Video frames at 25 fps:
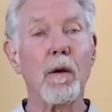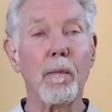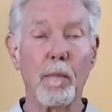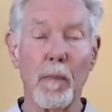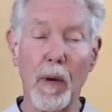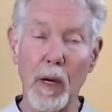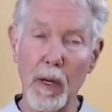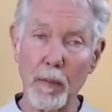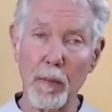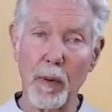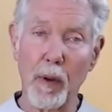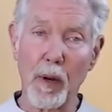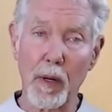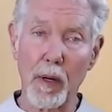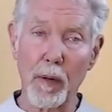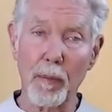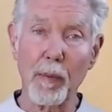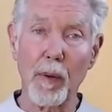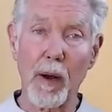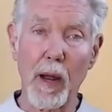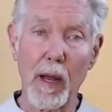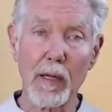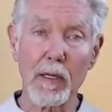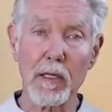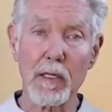mind-body
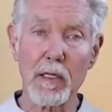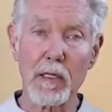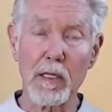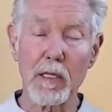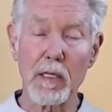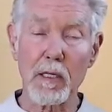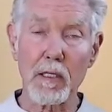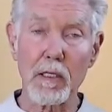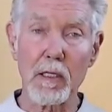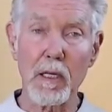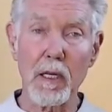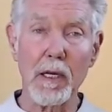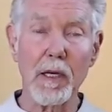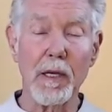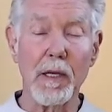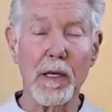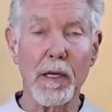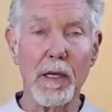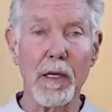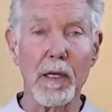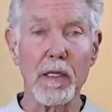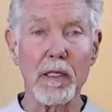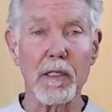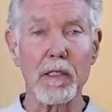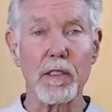practices,
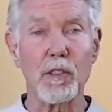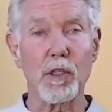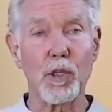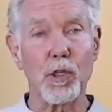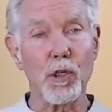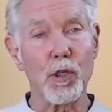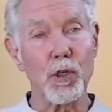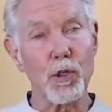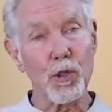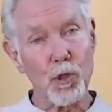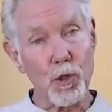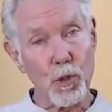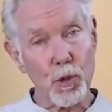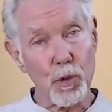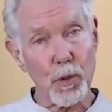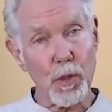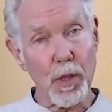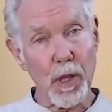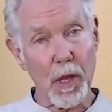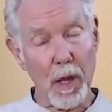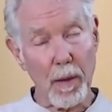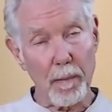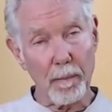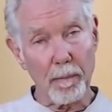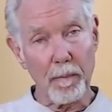is to do
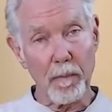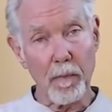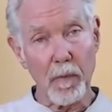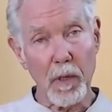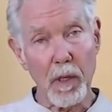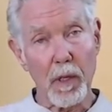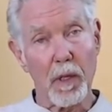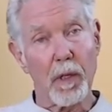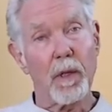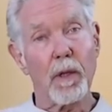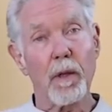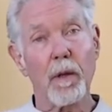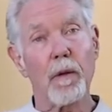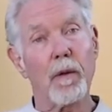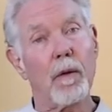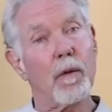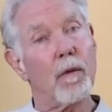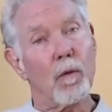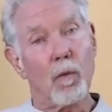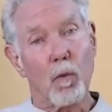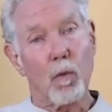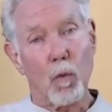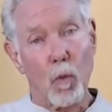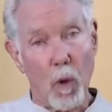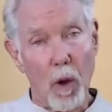them,
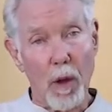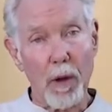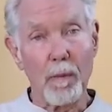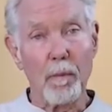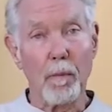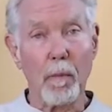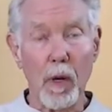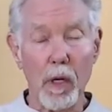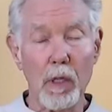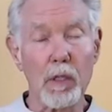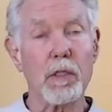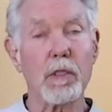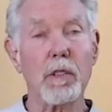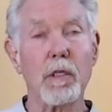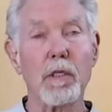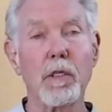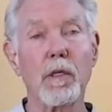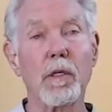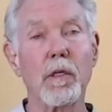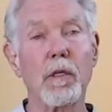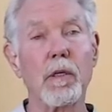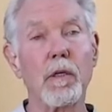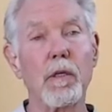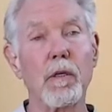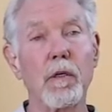one must
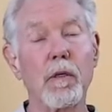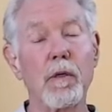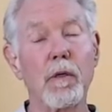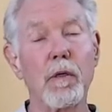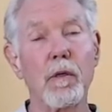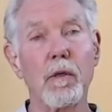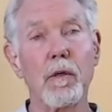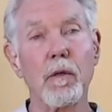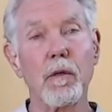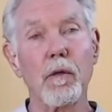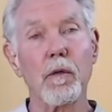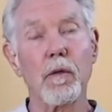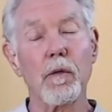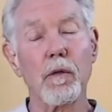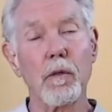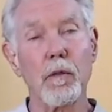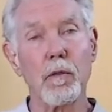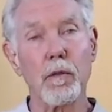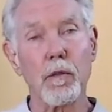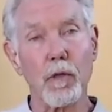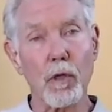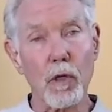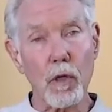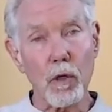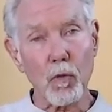
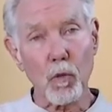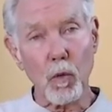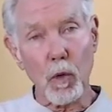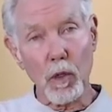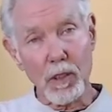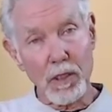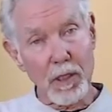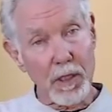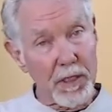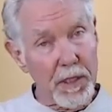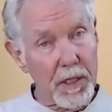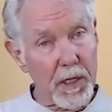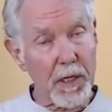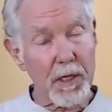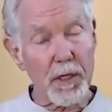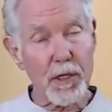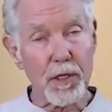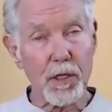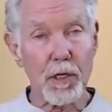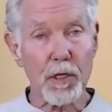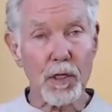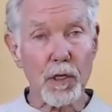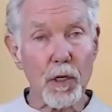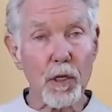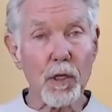turn one's
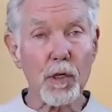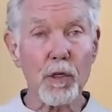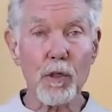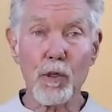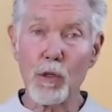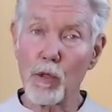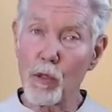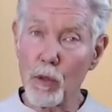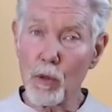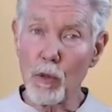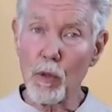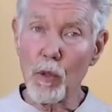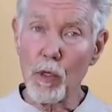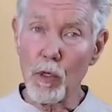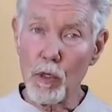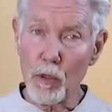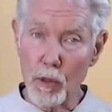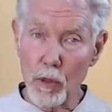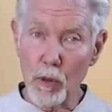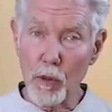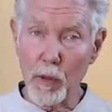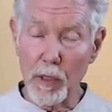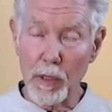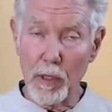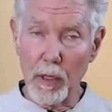attention to
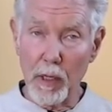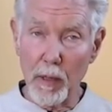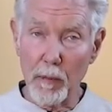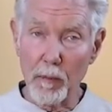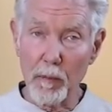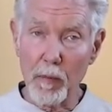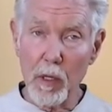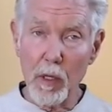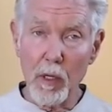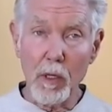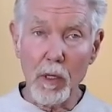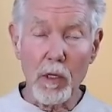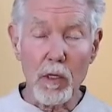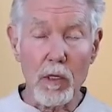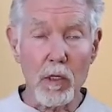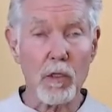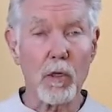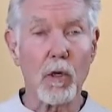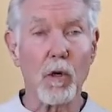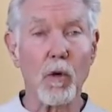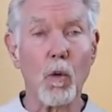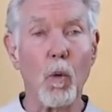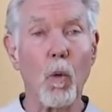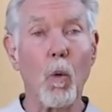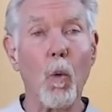doing them.
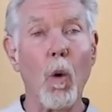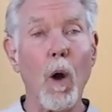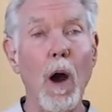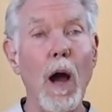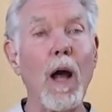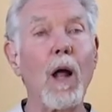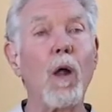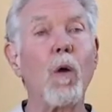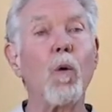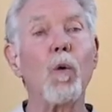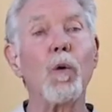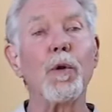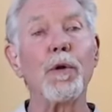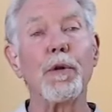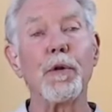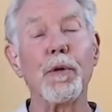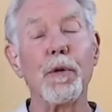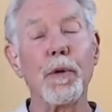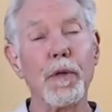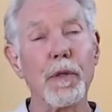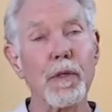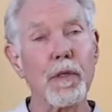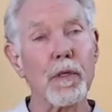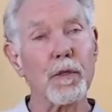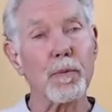So while we're
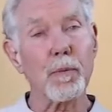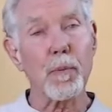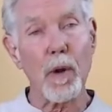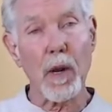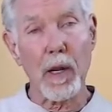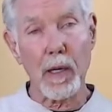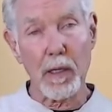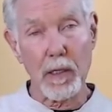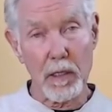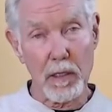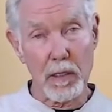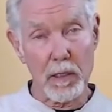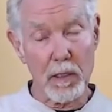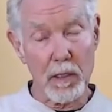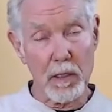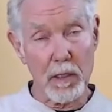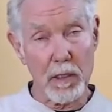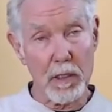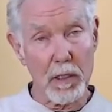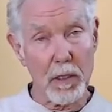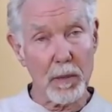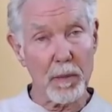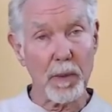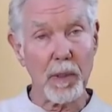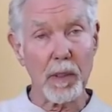doing these practices,
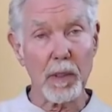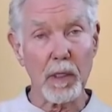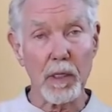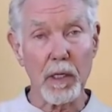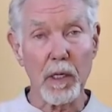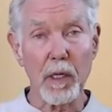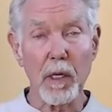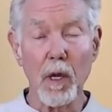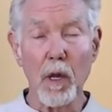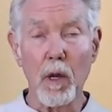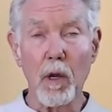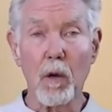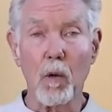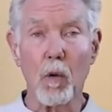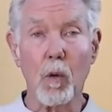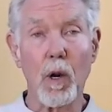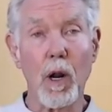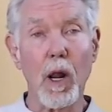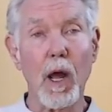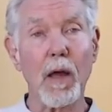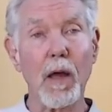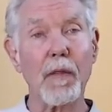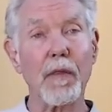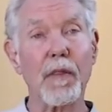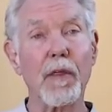typically we're
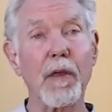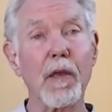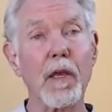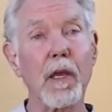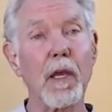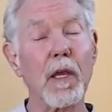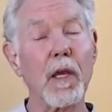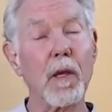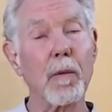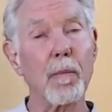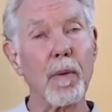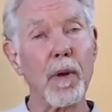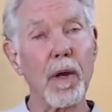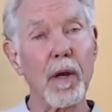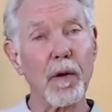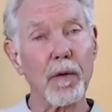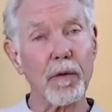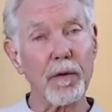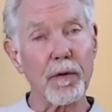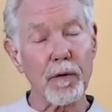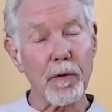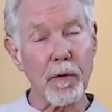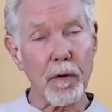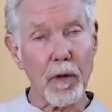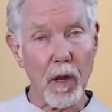not thinking
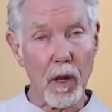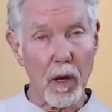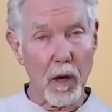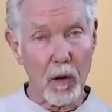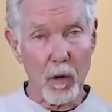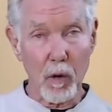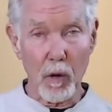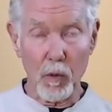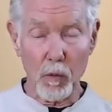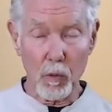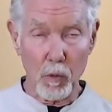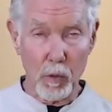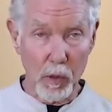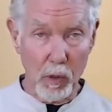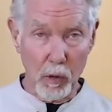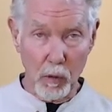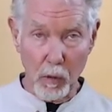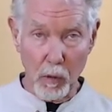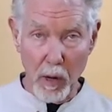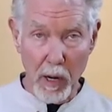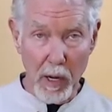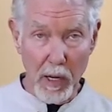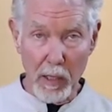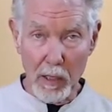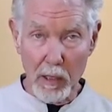about our
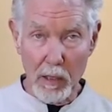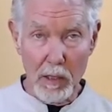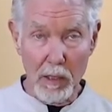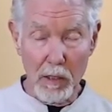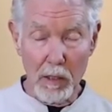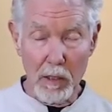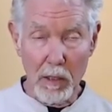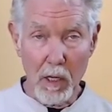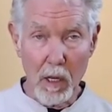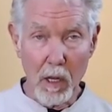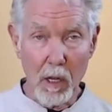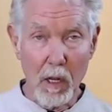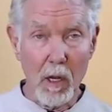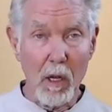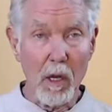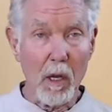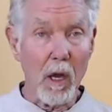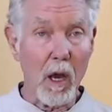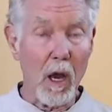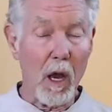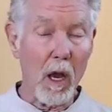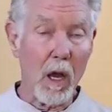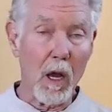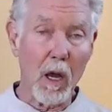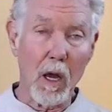regrets
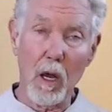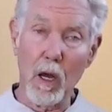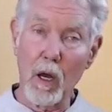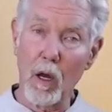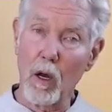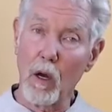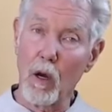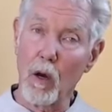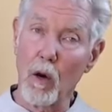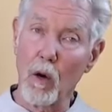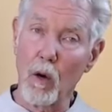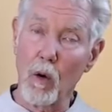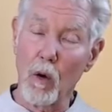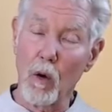or